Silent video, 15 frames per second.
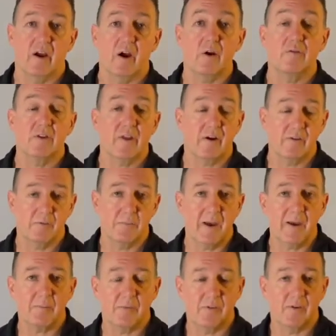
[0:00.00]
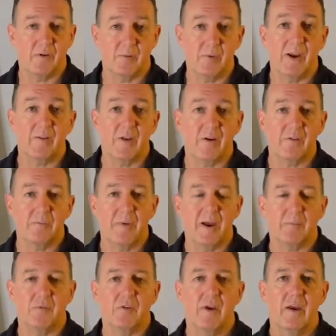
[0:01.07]
over those maps and around those
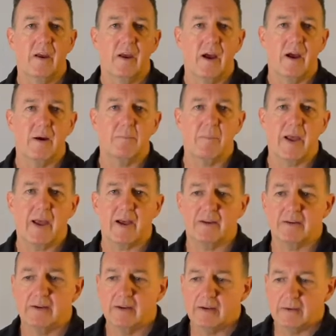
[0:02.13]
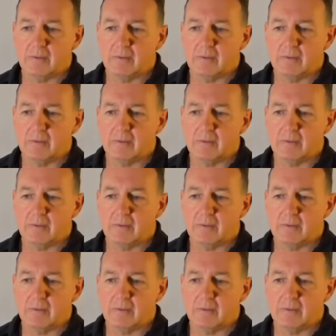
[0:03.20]
maps about